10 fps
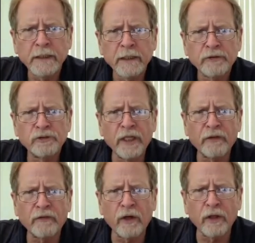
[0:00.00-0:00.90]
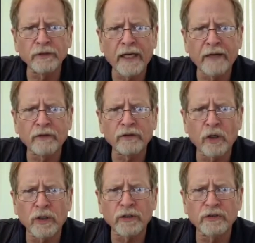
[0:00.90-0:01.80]
Jeff, hull diver's
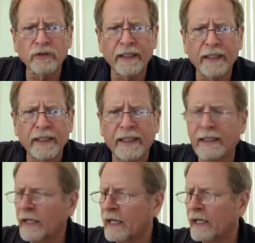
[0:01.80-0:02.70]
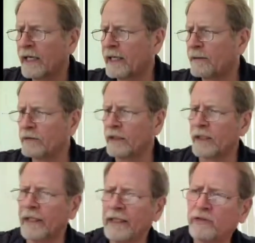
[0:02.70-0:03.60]
hard to see. Again, the
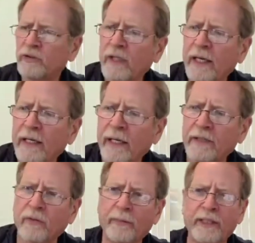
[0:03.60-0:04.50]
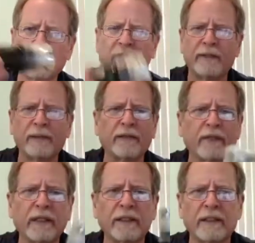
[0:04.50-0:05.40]
lights, as I mentioned, and I'm getting
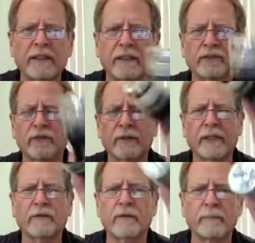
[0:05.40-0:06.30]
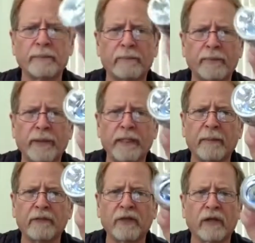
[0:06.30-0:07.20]
redundant here, so I'm kind of repeating
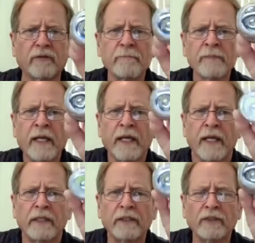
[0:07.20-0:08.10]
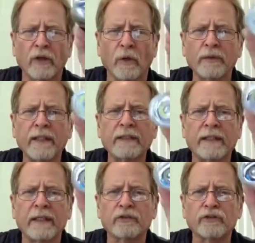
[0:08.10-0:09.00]
myself. You don't need to
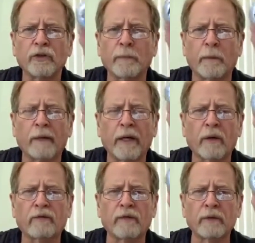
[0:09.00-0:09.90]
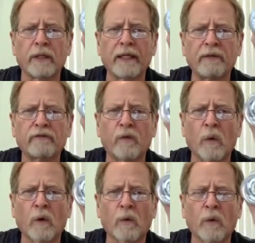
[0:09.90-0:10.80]
get a super powerful light
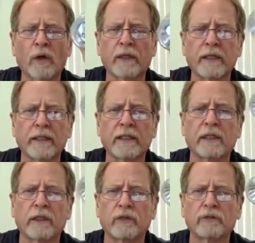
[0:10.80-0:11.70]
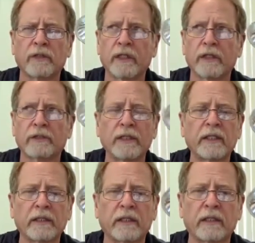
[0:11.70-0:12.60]
for working in close, like
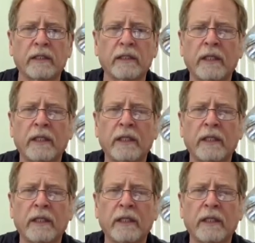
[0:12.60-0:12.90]
underneath the hull.